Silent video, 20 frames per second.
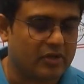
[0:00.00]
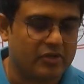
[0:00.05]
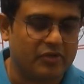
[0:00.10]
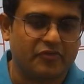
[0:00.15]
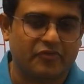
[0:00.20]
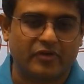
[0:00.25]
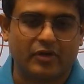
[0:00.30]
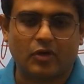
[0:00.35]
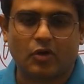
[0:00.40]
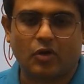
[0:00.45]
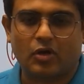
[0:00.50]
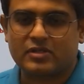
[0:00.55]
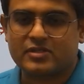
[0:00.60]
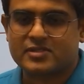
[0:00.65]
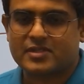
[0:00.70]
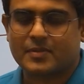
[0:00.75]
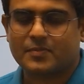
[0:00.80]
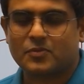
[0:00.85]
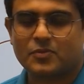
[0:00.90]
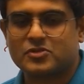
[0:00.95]
forgot,
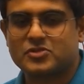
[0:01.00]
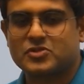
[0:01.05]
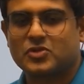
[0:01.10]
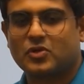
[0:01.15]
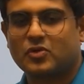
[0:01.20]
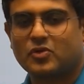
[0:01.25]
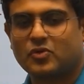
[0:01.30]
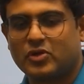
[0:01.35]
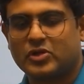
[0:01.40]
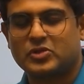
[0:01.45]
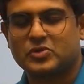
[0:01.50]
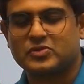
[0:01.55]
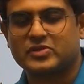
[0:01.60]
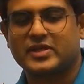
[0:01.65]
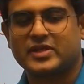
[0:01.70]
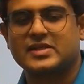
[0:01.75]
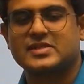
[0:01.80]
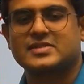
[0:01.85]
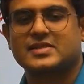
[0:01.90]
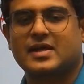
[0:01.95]
suppose you are going to the
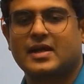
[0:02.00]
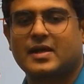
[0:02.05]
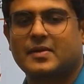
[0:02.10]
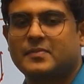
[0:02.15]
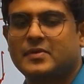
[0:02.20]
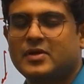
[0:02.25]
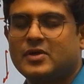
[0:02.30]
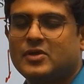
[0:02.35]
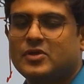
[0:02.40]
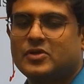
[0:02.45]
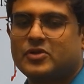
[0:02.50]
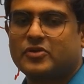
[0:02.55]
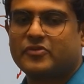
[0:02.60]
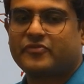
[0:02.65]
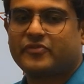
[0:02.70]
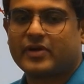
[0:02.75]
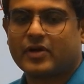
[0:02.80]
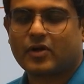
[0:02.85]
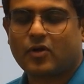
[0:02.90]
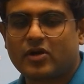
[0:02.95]
exam, you
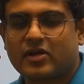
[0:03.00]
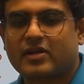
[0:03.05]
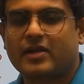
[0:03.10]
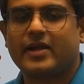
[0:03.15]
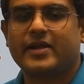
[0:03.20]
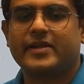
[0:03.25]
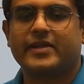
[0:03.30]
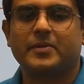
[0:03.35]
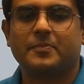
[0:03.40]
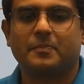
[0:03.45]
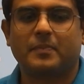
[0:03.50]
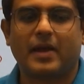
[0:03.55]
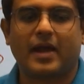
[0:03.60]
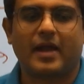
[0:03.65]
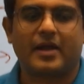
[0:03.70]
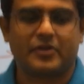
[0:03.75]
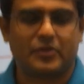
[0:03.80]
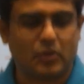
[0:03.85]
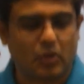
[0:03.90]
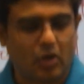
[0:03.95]
forgot writing pad,
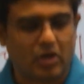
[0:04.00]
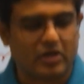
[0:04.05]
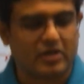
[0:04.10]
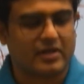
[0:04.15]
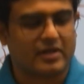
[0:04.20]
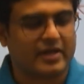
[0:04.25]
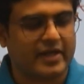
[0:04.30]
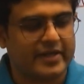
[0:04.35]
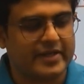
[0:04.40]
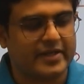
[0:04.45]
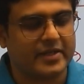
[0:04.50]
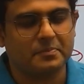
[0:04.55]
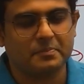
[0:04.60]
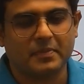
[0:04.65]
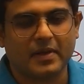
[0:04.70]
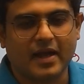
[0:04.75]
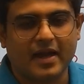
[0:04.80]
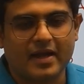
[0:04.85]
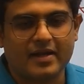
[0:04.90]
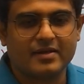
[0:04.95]
you order writing
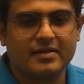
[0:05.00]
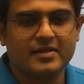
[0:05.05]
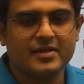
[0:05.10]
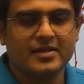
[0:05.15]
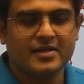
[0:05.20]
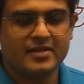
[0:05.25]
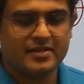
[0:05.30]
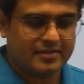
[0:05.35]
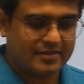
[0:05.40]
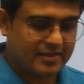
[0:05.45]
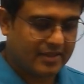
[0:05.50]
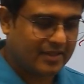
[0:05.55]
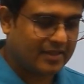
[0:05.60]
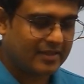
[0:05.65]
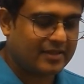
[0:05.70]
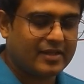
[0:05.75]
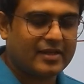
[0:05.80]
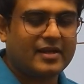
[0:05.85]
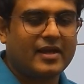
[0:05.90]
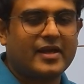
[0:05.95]
pad, then
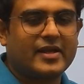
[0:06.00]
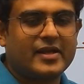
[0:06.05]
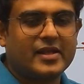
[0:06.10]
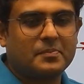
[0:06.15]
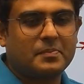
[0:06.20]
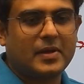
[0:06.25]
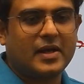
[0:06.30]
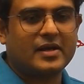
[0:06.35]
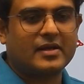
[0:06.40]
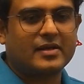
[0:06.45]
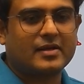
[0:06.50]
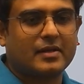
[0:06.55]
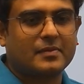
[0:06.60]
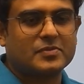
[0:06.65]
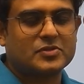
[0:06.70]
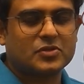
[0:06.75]
the writing pad comes.